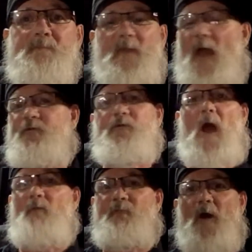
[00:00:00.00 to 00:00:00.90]
That's
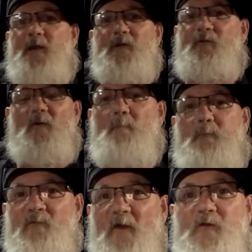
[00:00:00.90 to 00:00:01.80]
not fucking
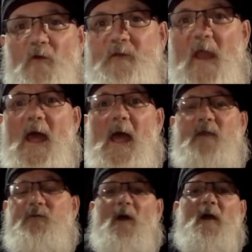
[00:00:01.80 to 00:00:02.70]
provincial
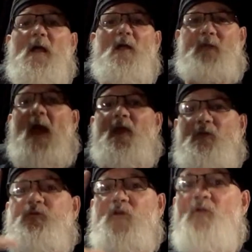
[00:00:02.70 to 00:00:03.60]
tax. That
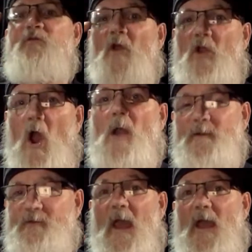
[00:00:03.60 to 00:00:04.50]
is just the
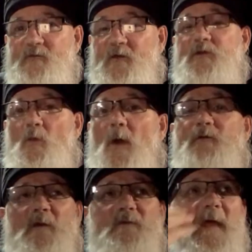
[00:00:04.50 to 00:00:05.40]
carbon tax. 61
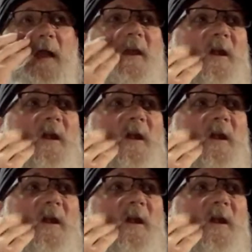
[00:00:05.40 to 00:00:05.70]
cents of that